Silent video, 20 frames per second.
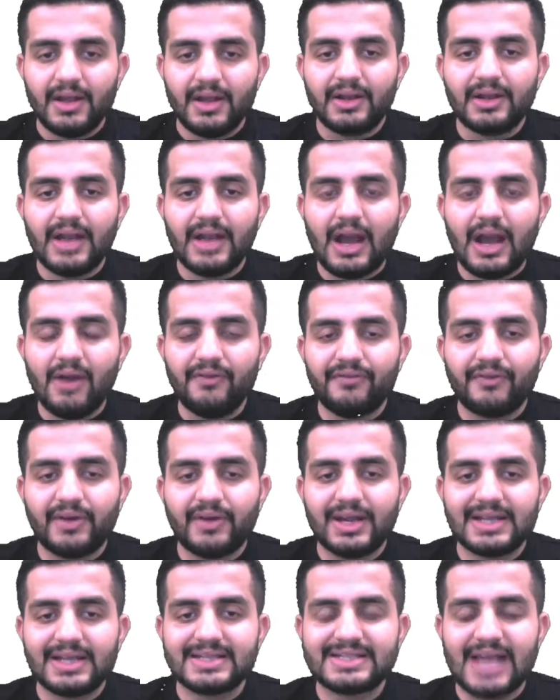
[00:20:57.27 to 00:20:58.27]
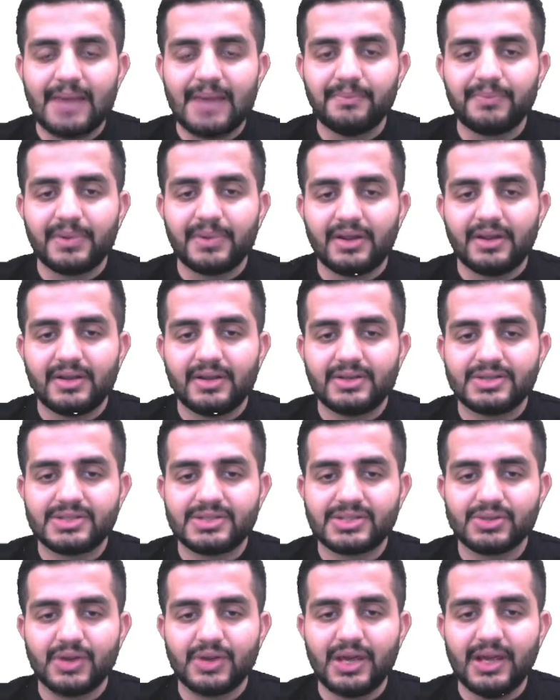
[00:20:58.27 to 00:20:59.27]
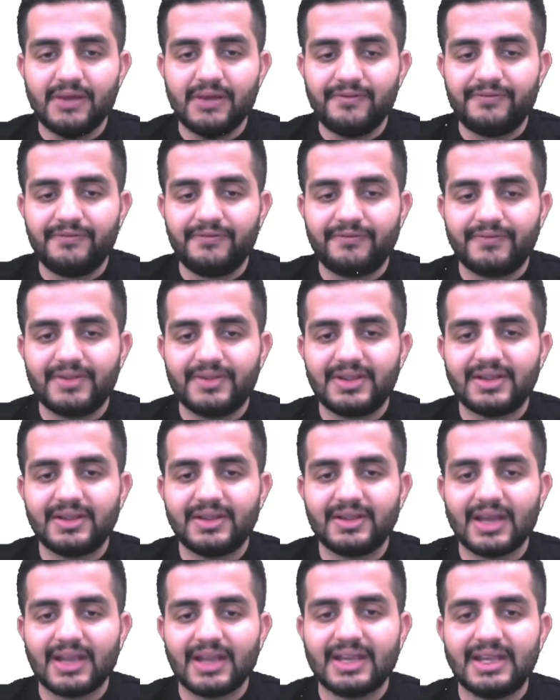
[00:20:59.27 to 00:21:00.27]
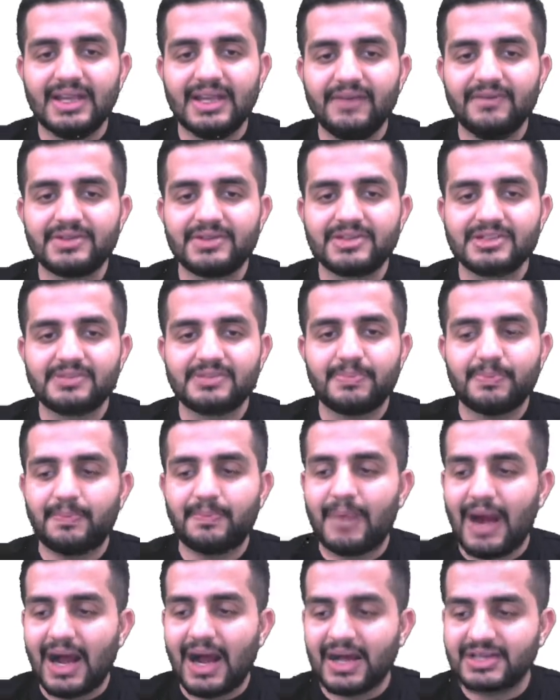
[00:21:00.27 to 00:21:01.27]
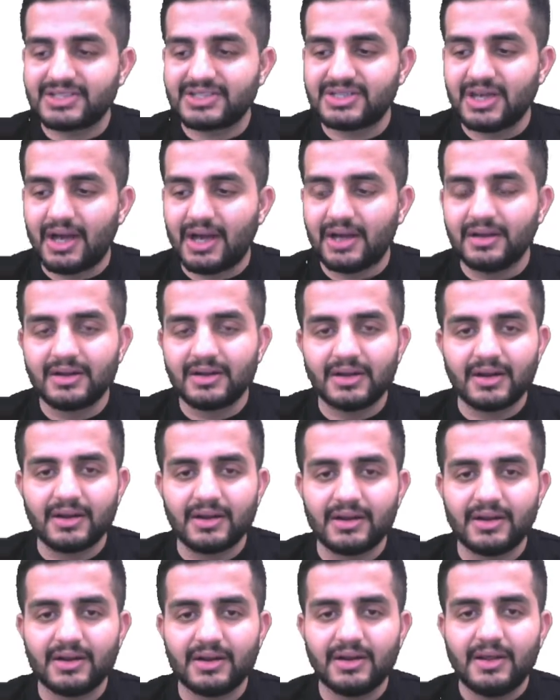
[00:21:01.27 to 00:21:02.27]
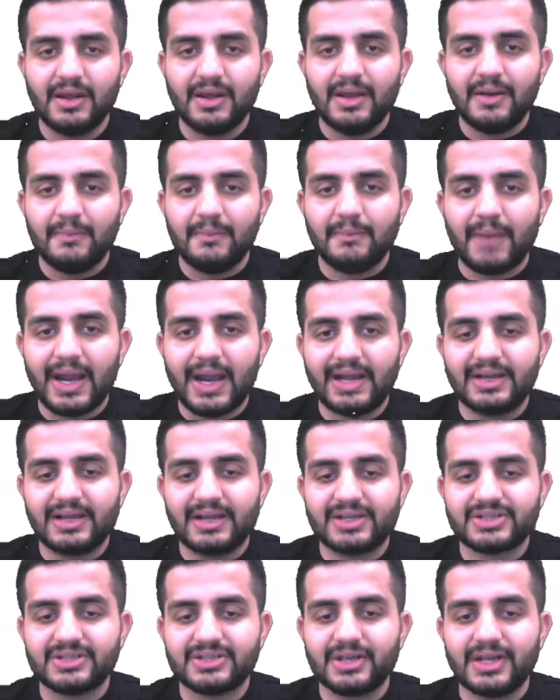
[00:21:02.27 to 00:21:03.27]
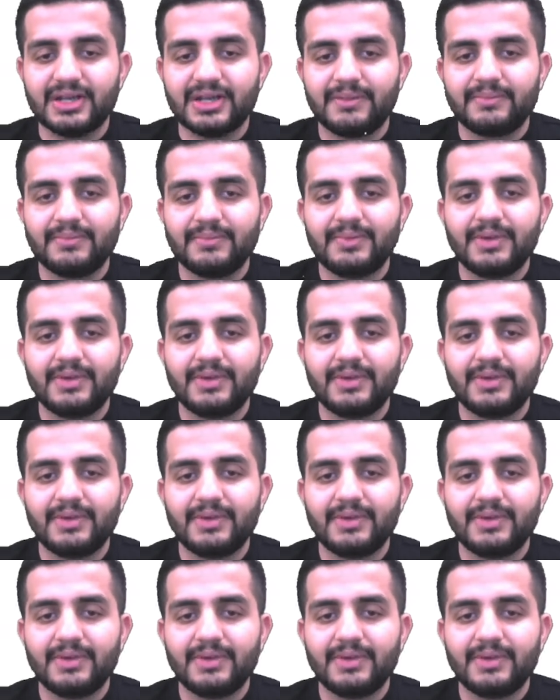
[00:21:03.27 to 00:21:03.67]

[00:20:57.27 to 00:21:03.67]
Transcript: Now, for example, so if the key which is passed under my dictionary,